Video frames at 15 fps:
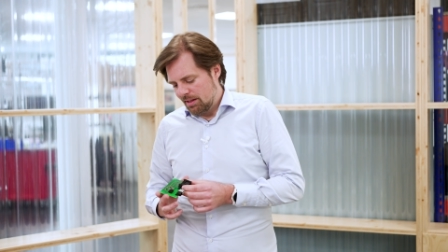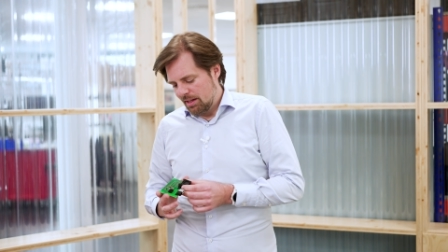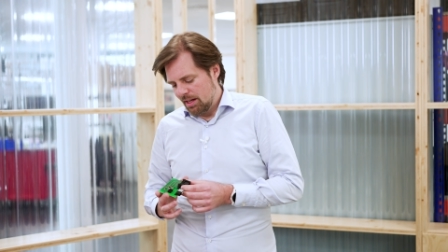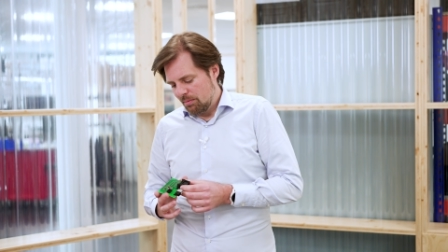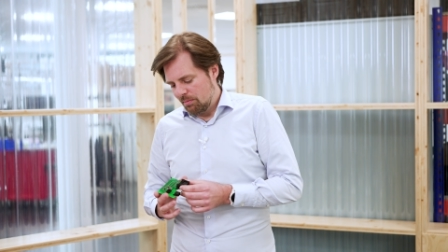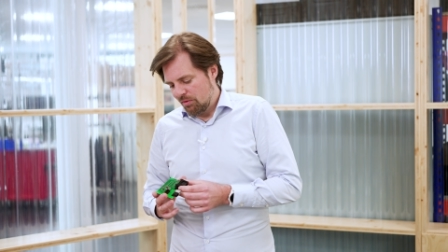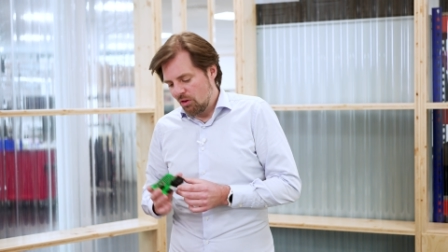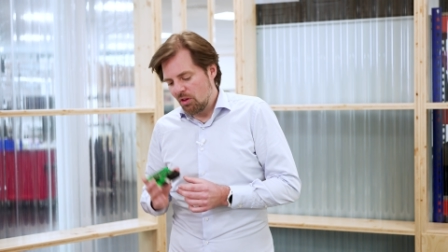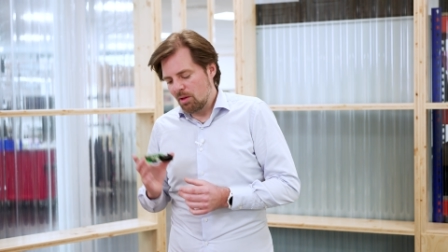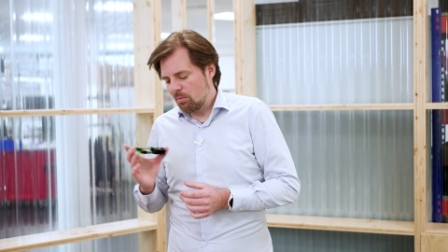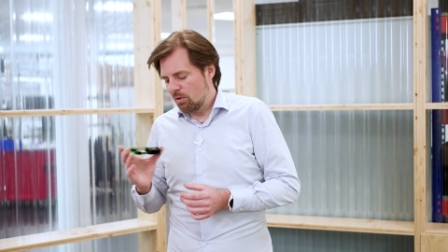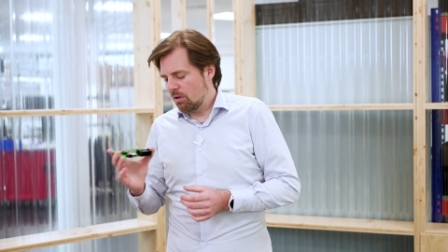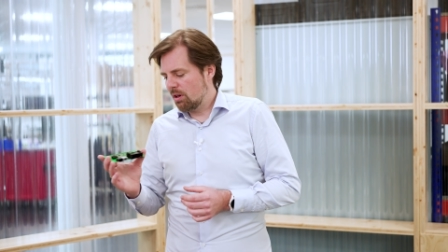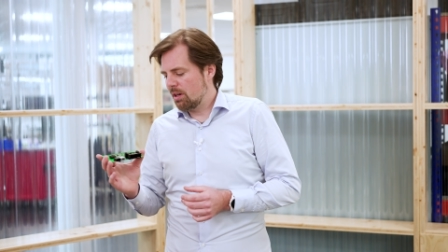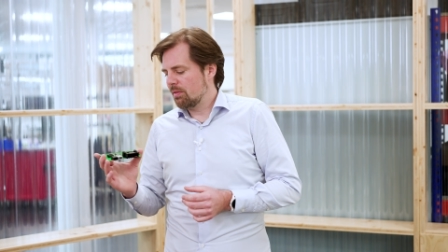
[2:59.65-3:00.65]
Um,
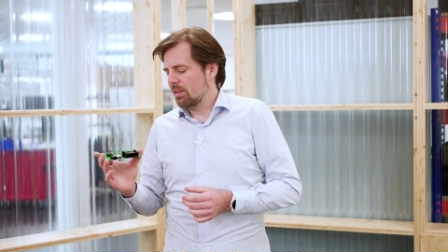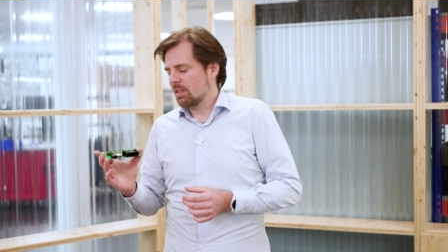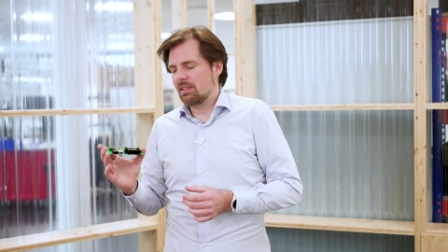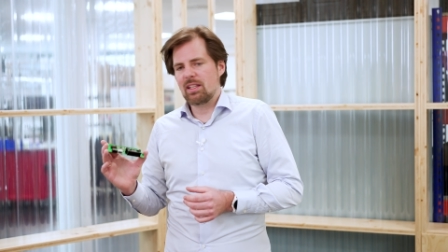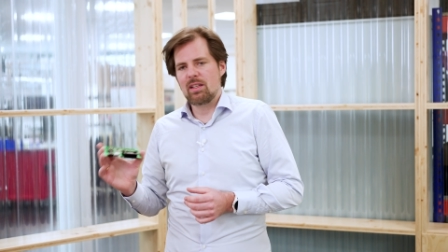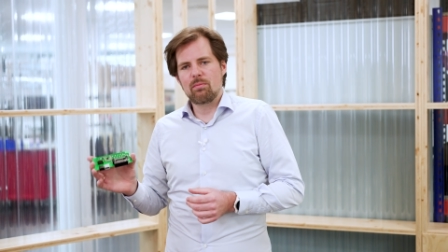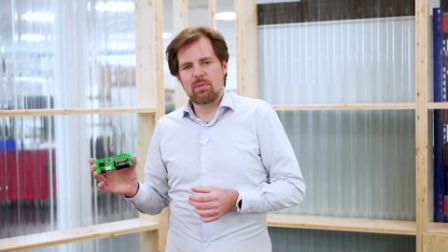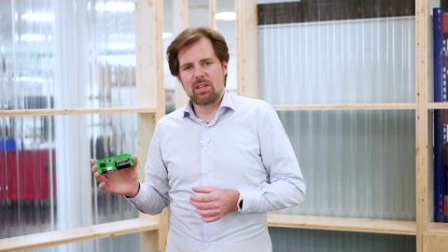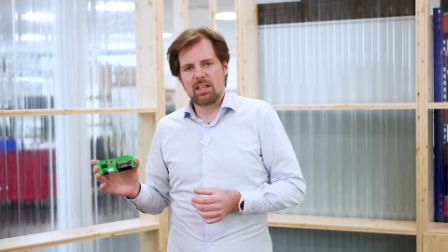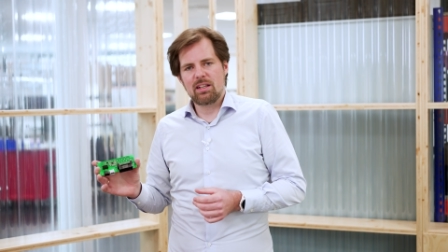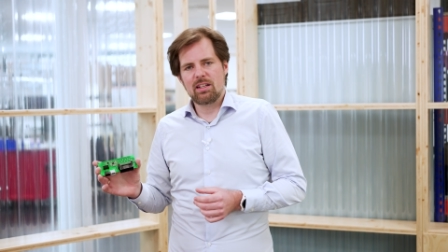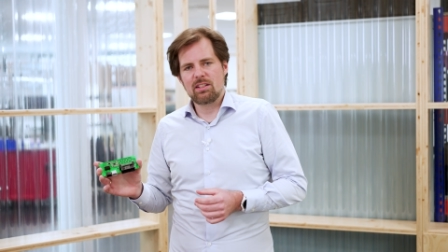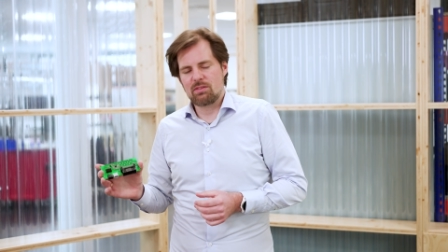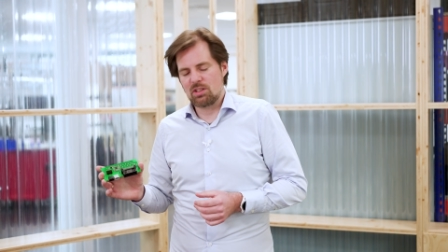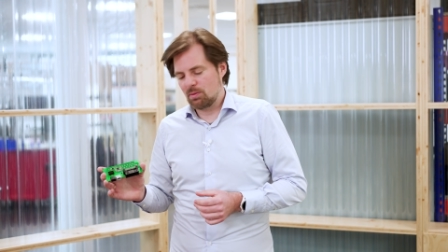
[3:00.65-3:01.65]
furthermore, the
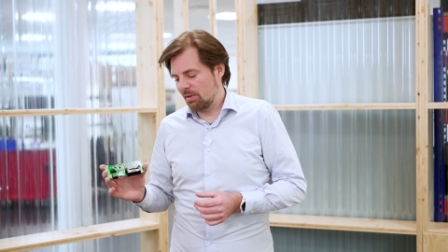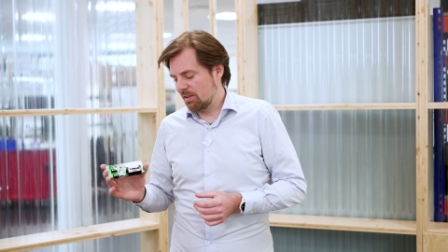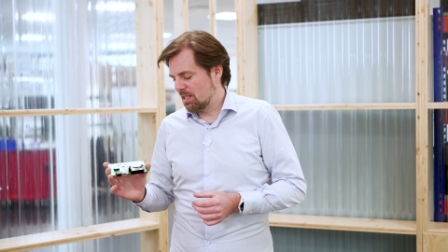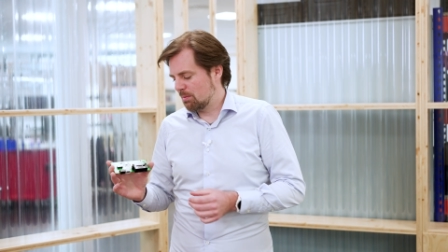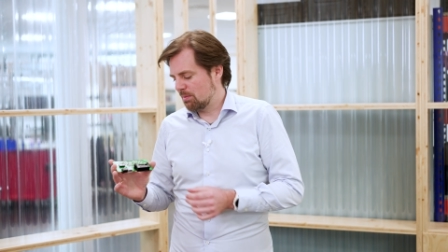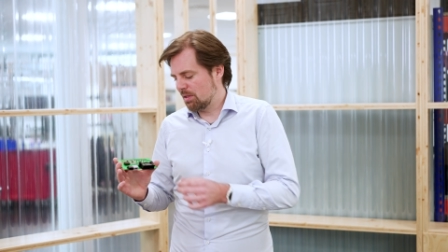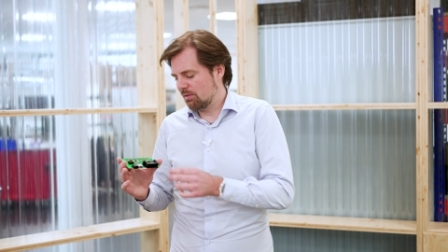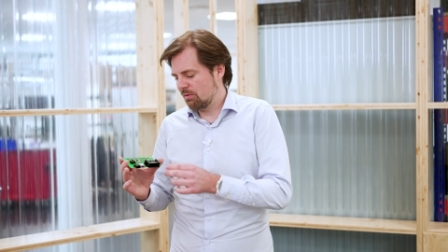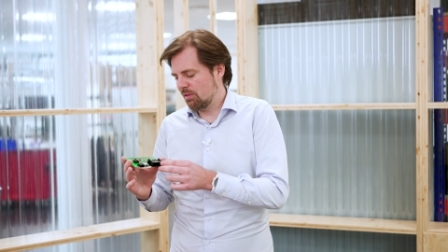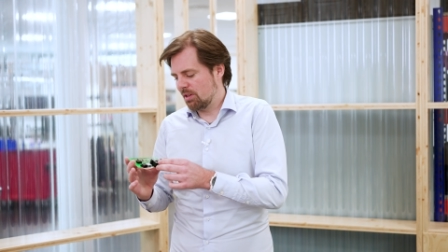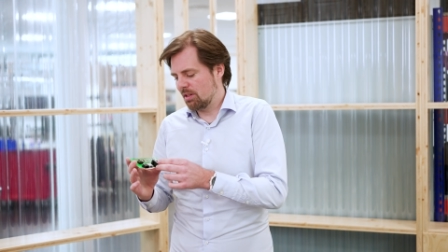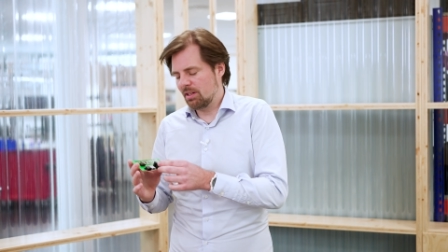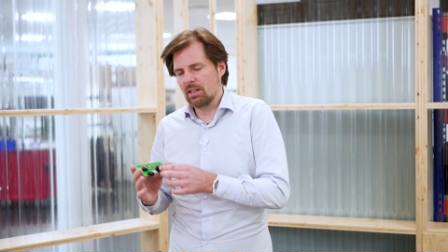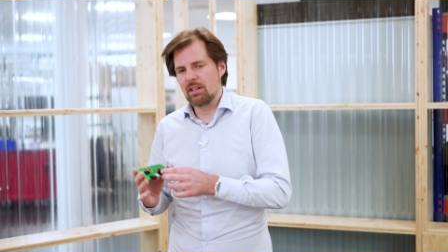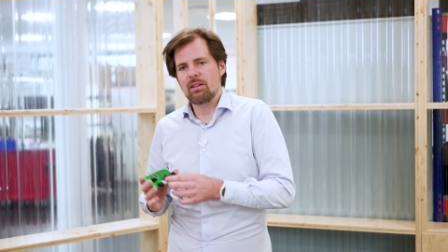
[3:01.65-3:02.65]
CMB is responsible for
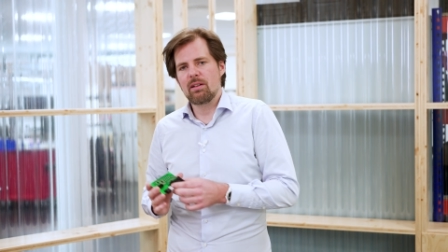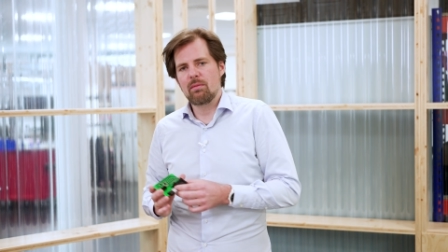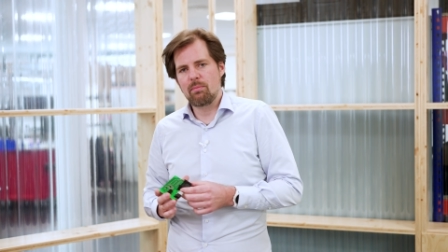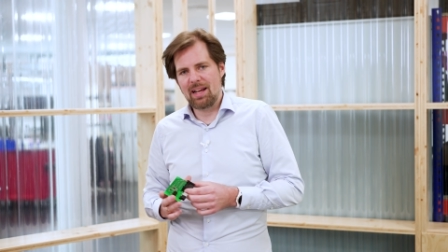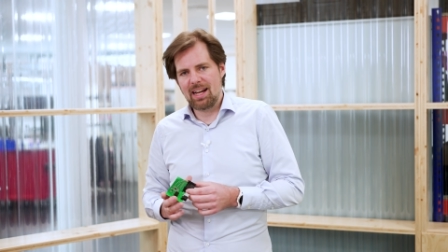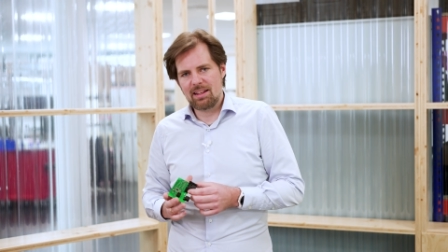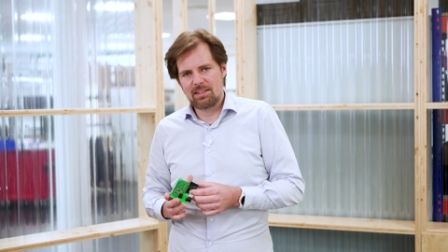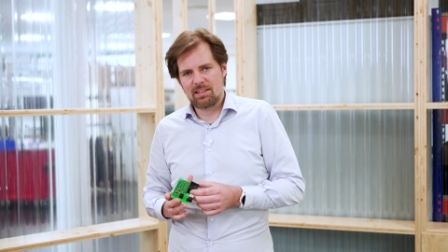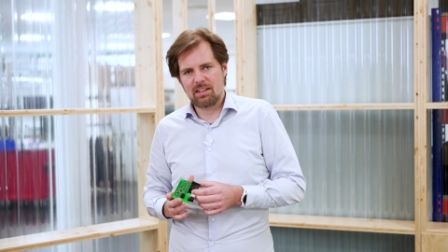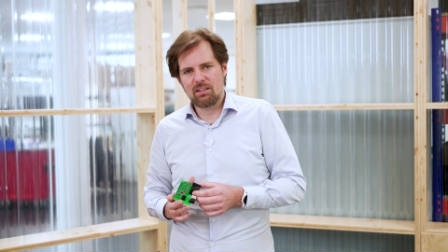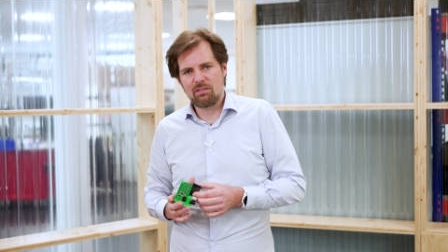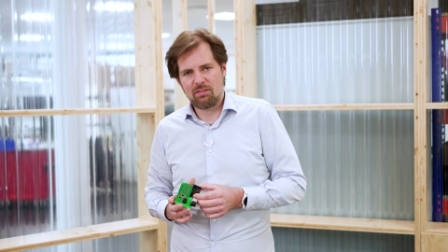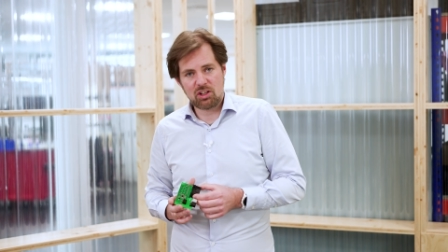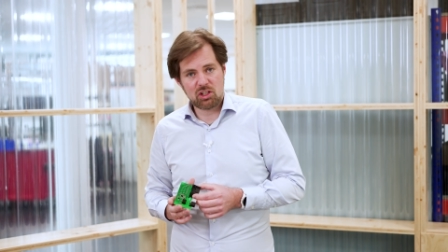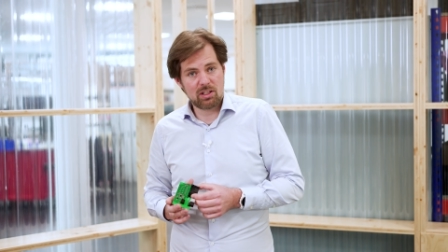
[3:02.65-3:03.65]
the
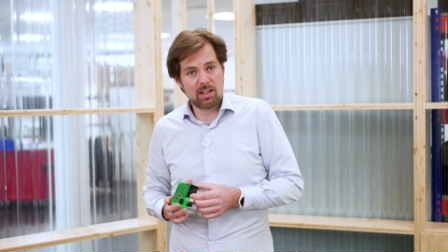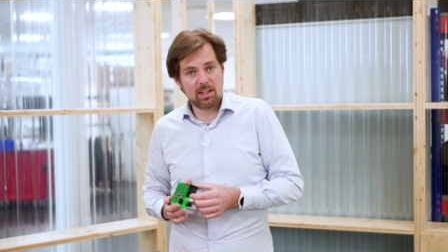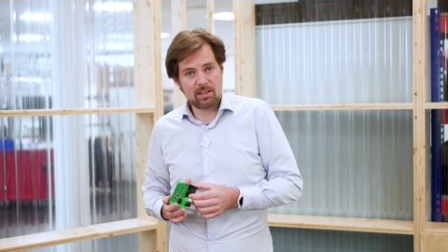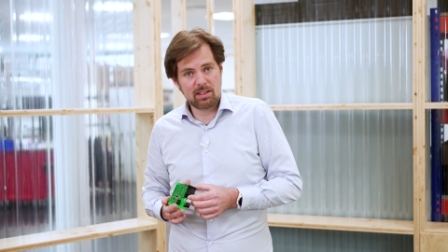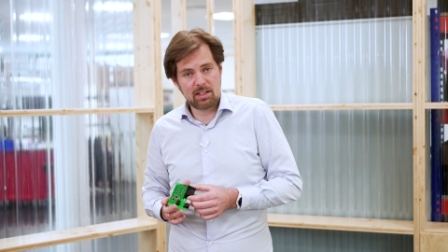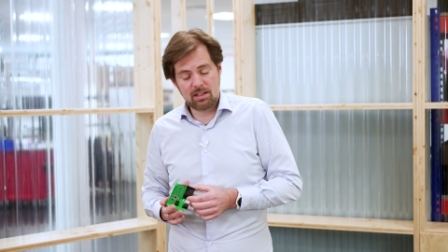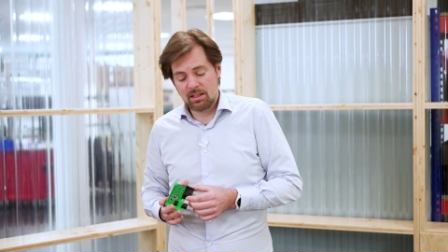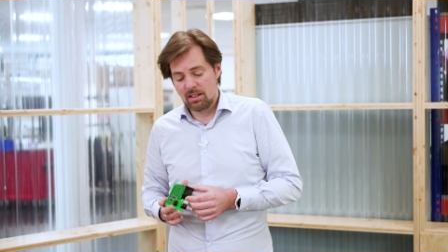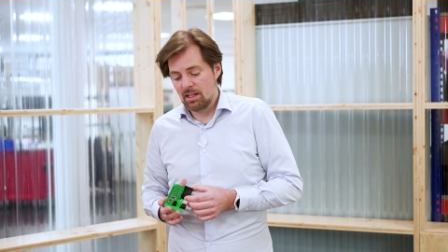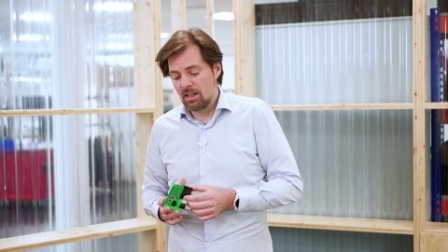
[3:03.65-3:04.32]
balancing functionality.